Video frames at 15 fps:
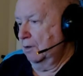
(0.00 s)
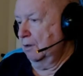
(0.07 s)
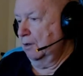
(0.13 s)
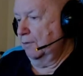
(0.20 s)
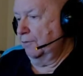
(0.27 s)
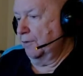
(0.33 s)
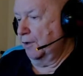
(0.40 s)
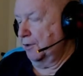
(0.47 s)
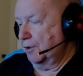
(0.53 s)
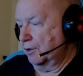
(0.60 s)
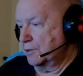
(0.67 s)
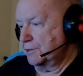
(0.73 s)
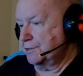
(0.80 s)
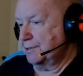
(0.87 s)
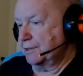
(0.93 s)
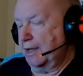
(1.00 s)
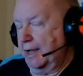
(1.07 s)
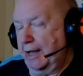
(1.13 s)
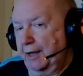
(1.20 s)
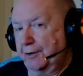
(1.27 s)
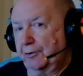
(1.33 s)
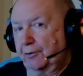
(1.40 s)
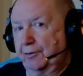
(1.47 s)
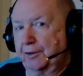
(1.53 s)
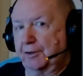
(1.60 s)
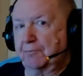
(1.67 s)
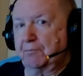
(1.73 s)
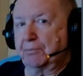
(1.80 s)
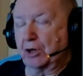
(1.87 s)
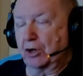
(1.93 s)
the nurse handled
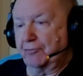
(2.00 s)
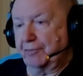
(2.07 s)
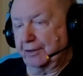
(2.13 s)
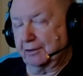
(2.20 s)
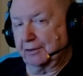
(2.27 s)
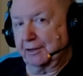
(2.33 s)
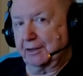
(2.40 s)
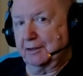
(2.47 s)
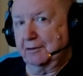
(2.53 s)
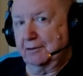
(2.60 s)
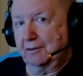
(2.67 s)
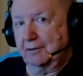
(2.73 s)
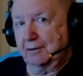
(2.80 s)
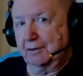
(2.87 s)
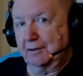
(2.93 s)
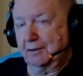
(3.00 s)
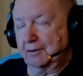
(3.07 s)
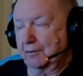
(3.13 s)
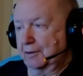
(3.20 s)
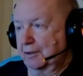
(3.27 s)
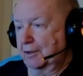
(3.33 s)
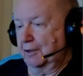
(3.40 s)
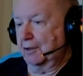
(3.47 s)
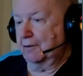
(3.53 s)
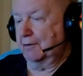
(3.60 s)
it perfectly. You know,